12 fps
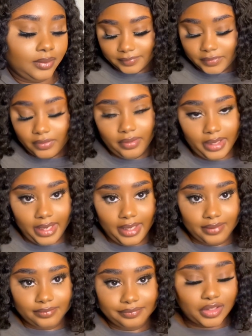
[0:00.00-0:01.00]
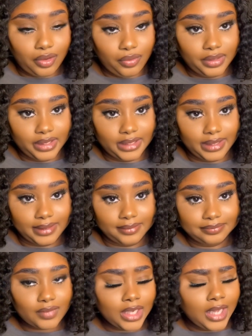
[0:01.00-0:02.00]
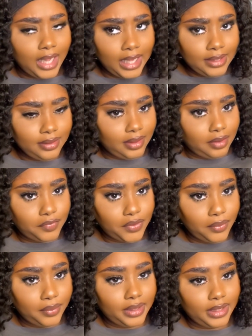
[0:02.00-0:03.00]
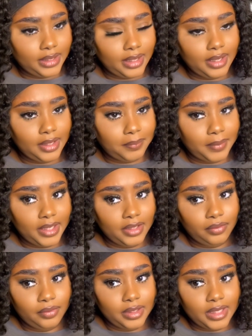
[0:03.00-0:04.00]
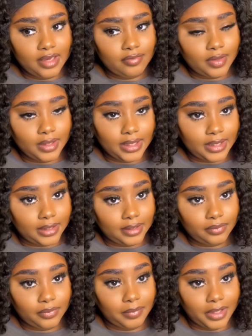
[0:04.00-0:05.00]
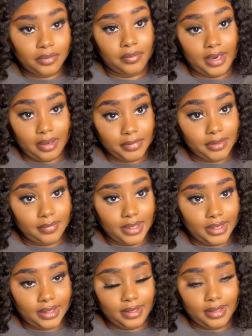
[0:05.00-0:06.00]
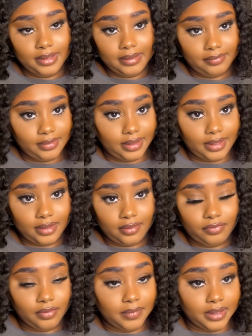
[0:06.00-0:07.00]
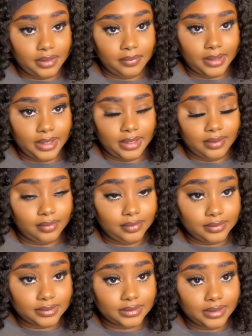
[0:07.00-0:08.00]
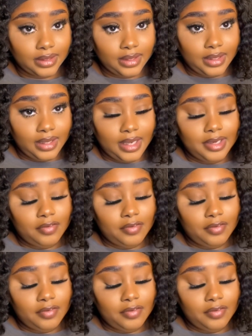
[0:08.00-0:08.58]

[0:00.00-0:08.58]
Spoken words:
Okay, coconut cake. I love coconut cake, but I only ever ate it when my Grammy made it. I never ate it from anywhere else. I